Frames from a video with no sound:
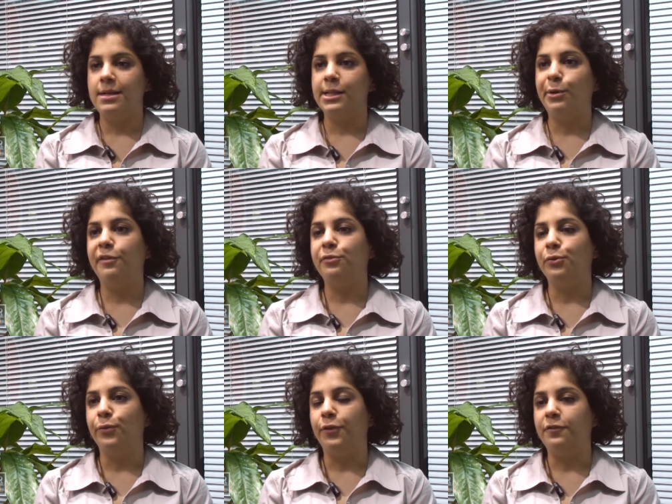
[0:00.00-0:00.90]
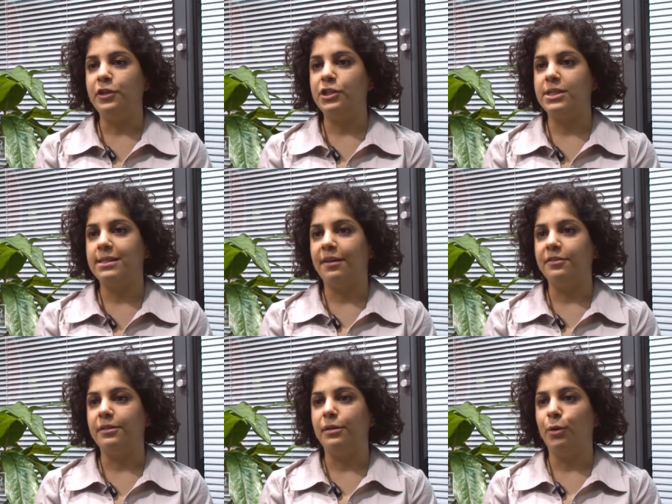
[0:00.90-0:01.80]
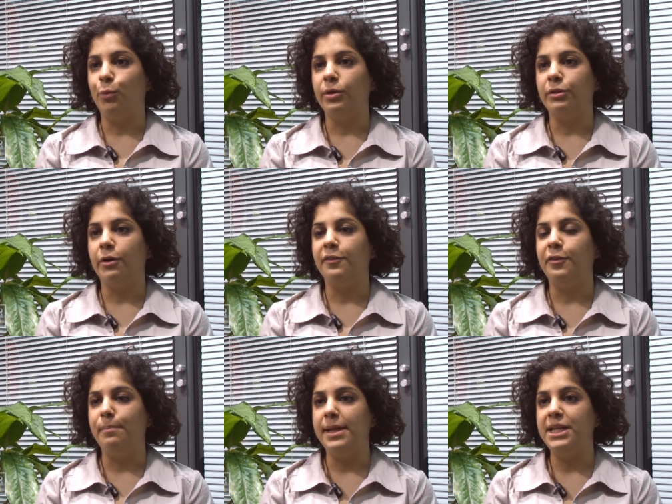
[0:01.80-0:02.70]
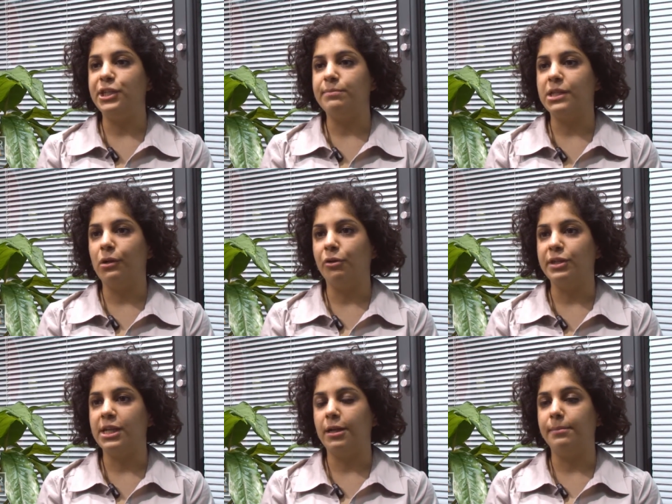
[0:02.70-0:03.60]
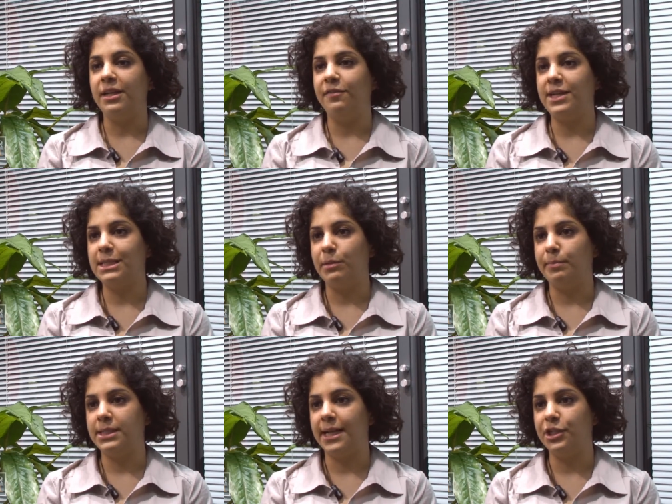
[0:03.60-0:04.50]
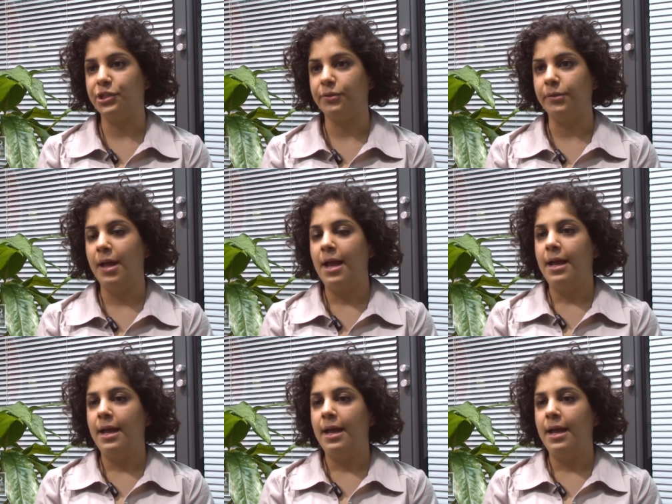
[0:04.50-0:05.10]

So overall, the Future 7 will offer medium to long-term investment potential,